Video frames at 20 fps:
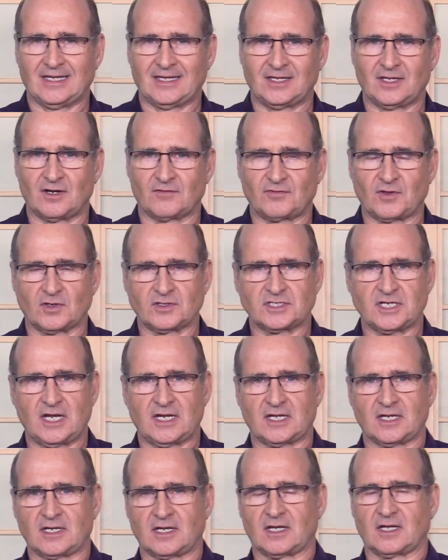If they're
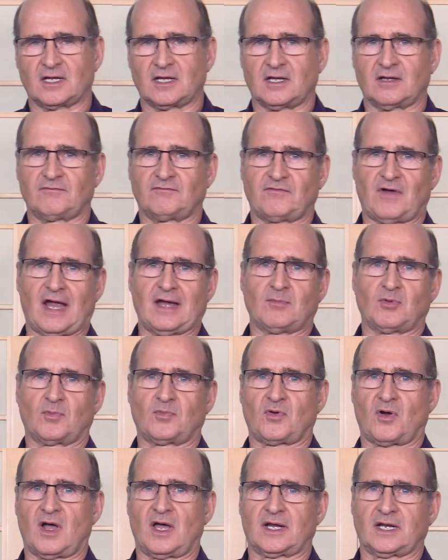taking a fiber
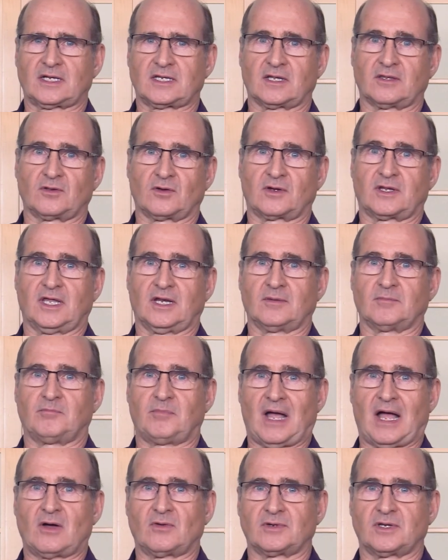product and they're getting
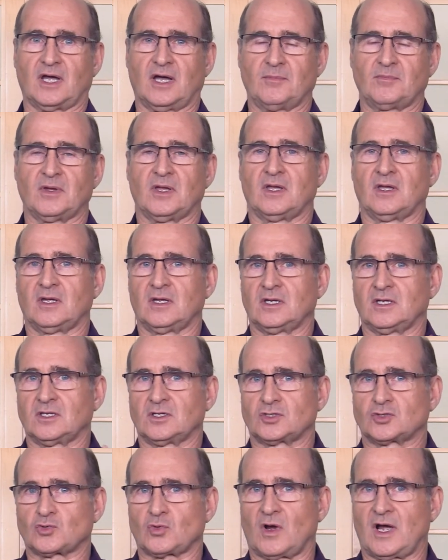bound up,
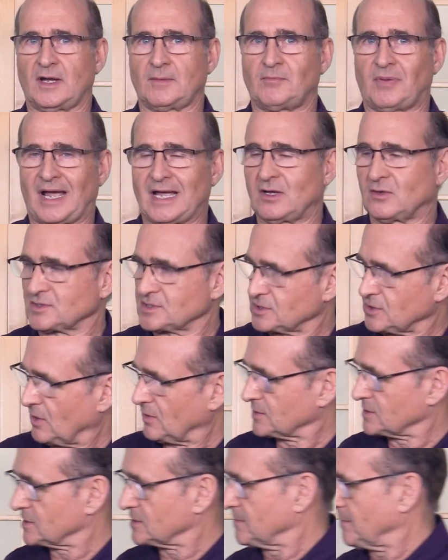try bile salts.